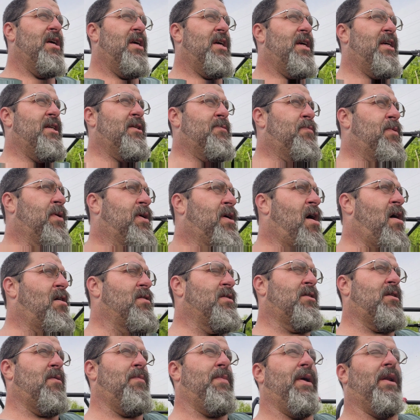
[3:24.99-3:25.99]
is
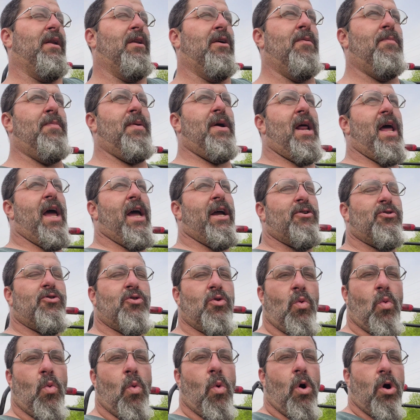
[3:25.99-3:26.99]
because it'll be a little bit
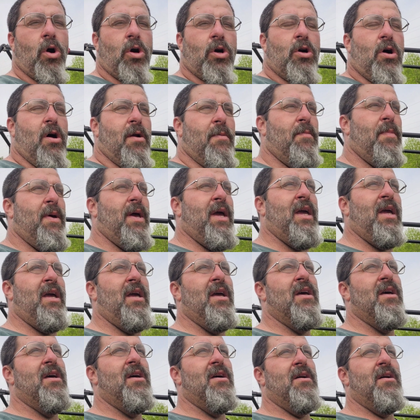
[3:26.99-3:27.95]
extra work on me,